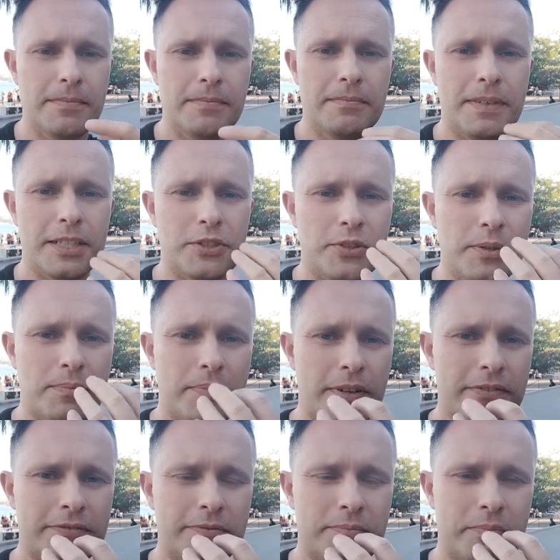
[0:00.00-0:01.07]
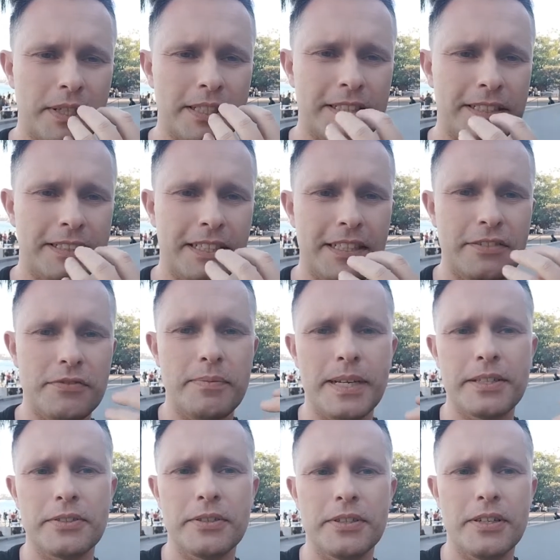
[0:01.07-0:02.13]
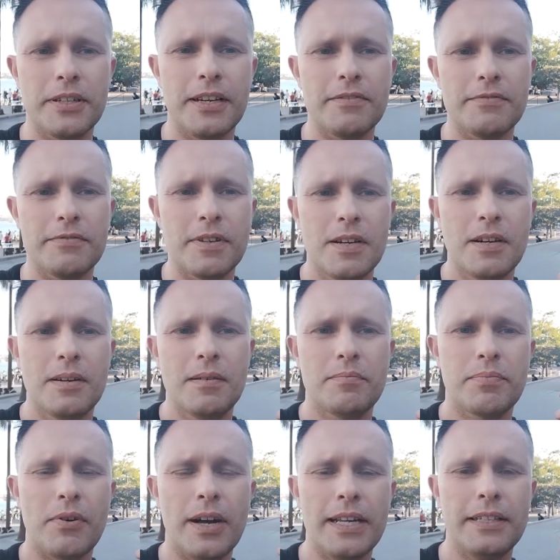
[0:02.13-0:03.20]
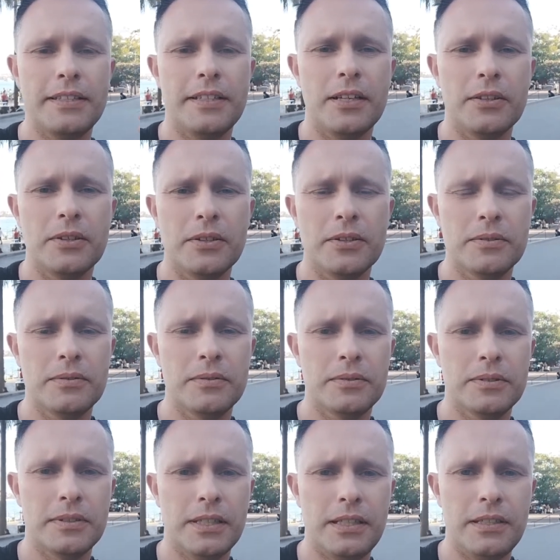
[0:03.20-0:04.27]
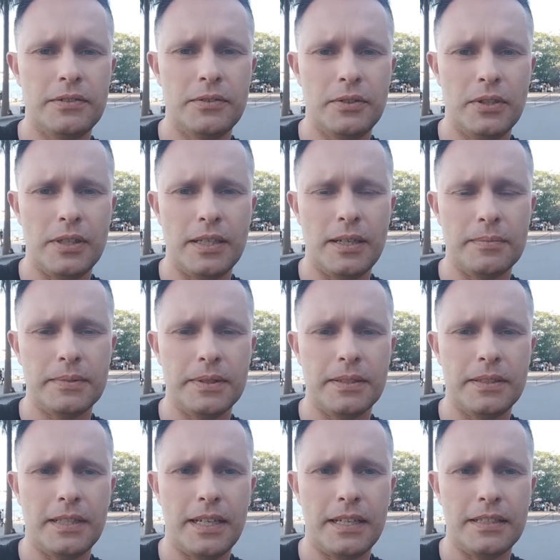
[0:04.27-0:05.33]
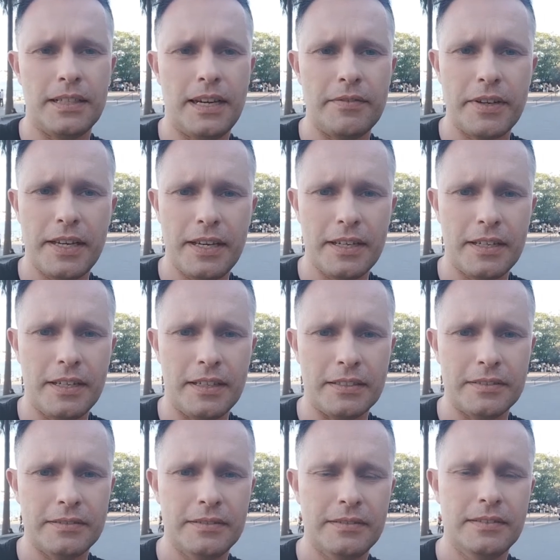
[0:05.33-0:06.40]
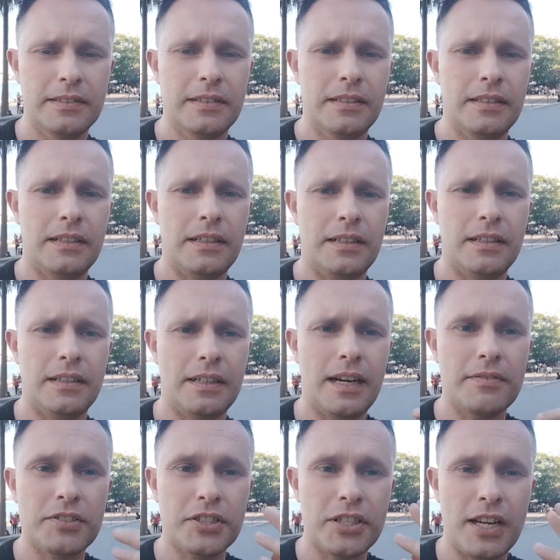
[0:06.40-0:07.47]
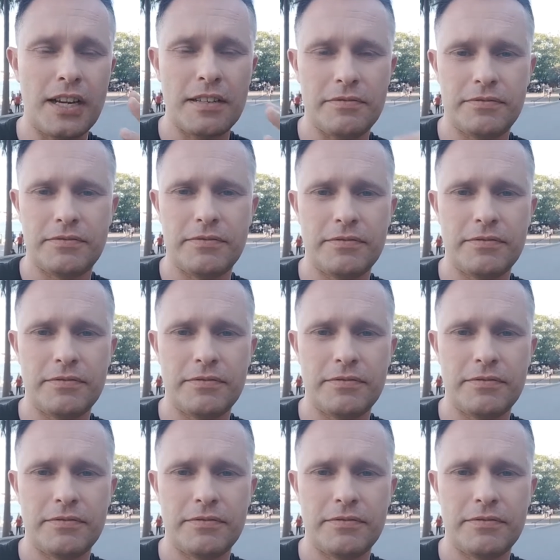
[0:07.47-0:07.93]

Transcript: Make sure you brush your teeth. Make sure you don't have bright yellow teeth turning up to the date. Have a haircut. Have a shave.